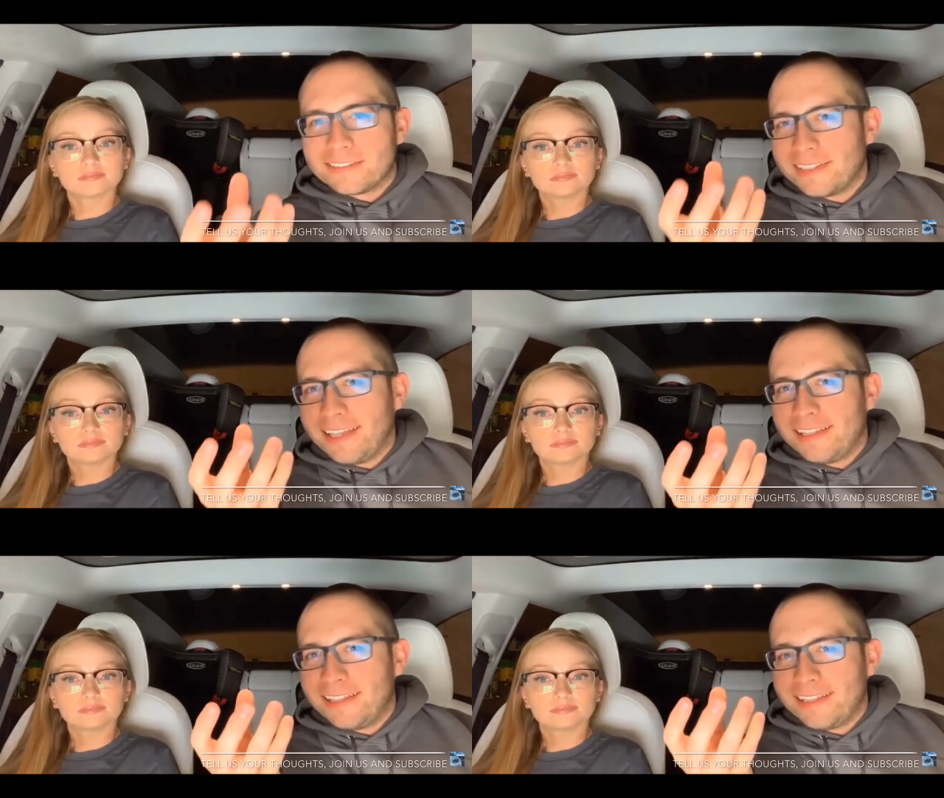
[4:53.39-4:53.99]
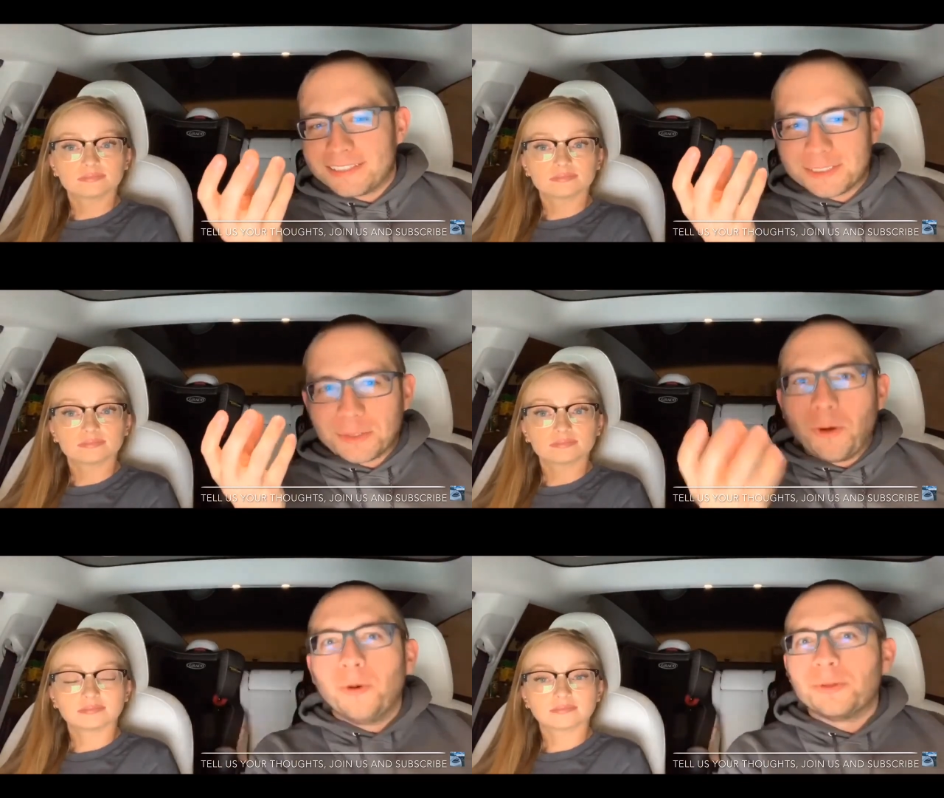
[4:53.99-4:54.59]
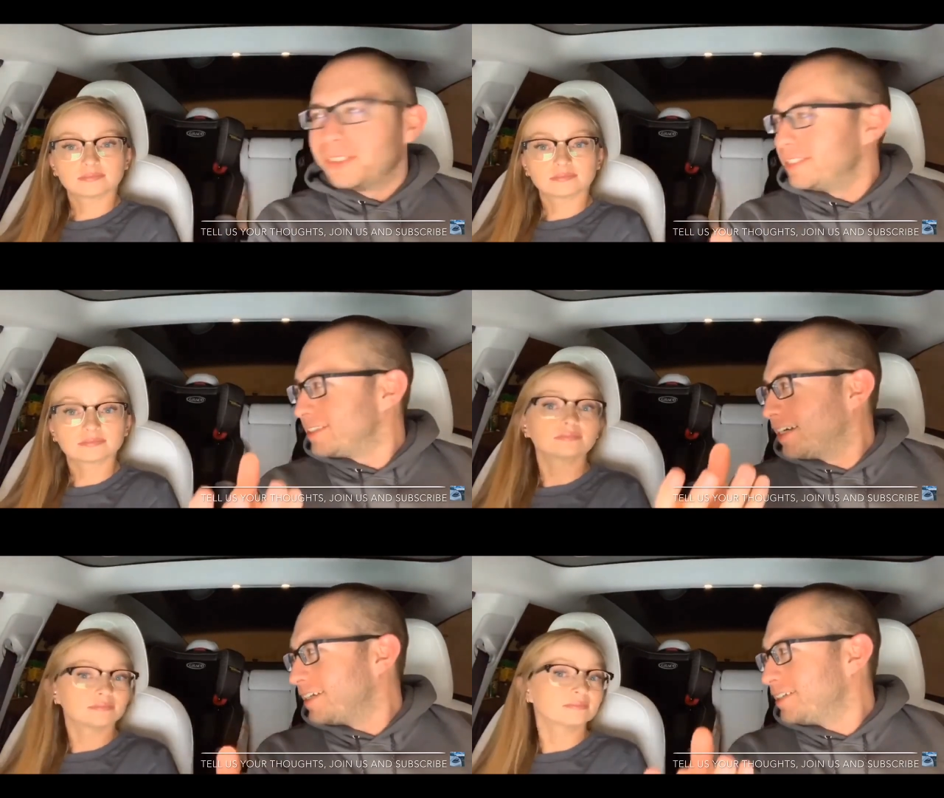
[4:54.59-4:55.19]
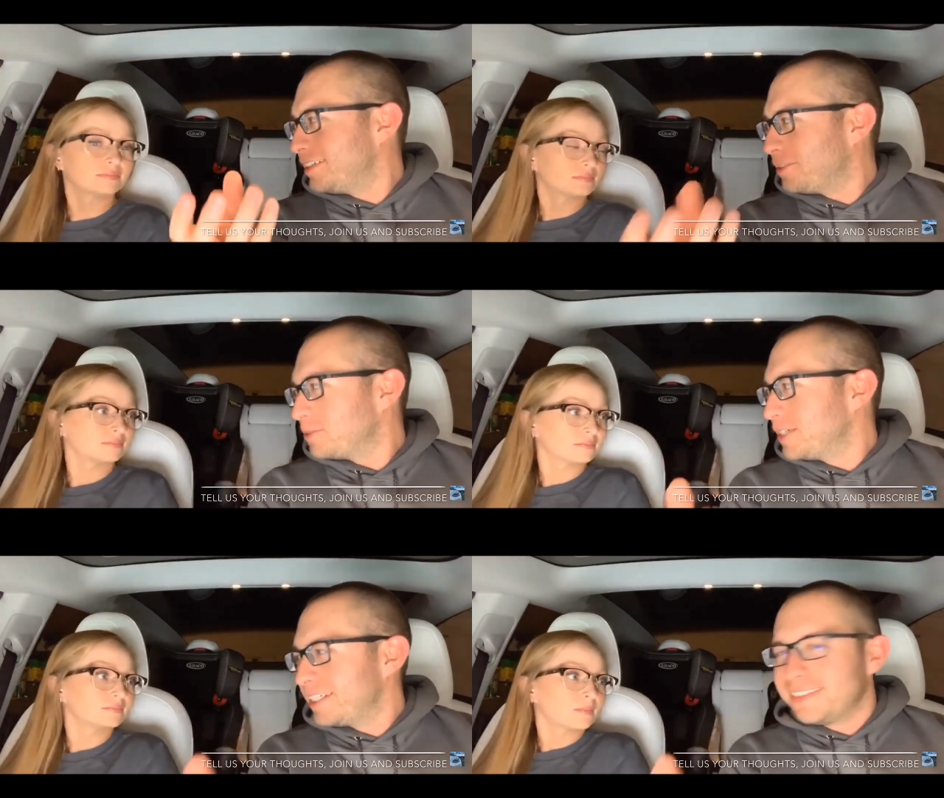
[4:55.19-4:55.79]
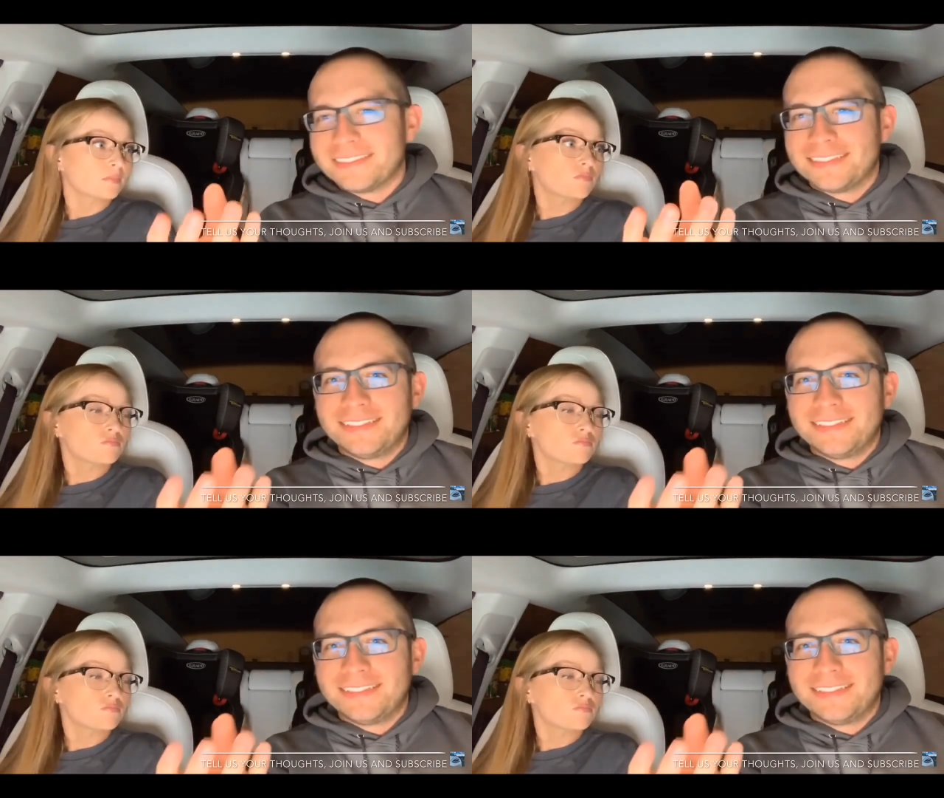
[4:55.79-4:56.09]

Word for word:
Speaker 1: It, it's just old. It's mm. not the way.